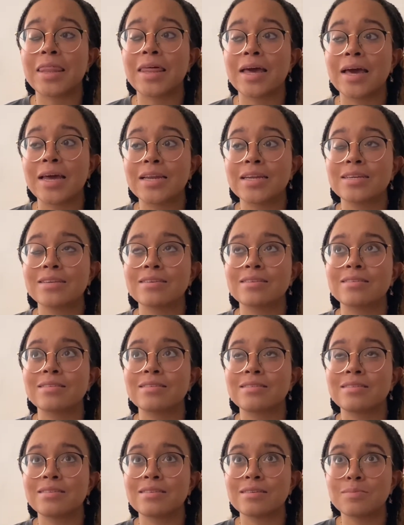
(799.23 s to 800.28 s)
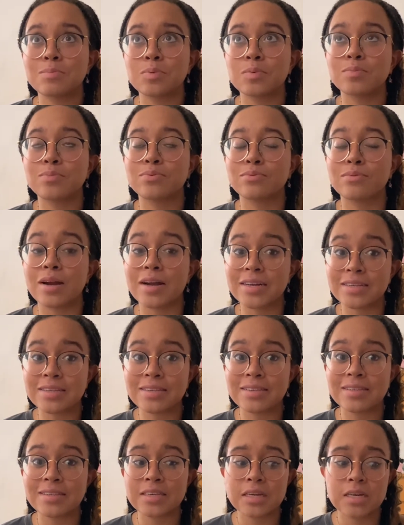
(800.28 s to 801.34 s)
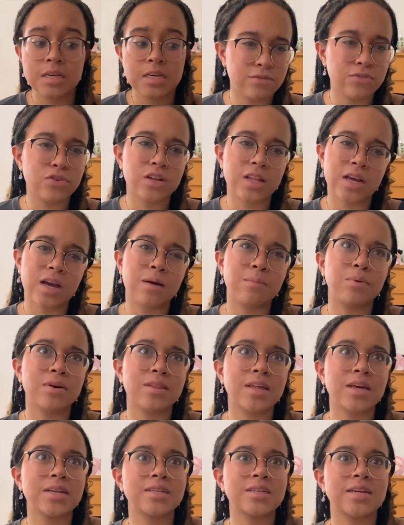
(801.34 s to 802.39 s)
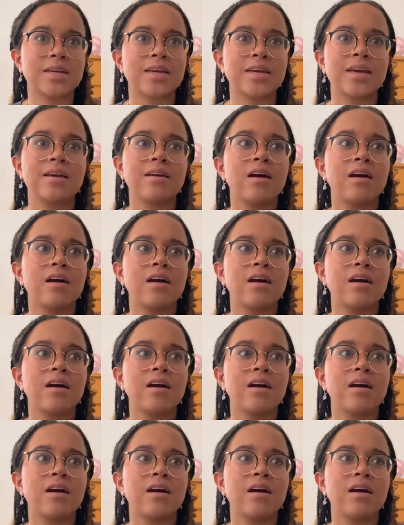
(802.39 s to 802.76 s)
that is a steep price for like a book that's like,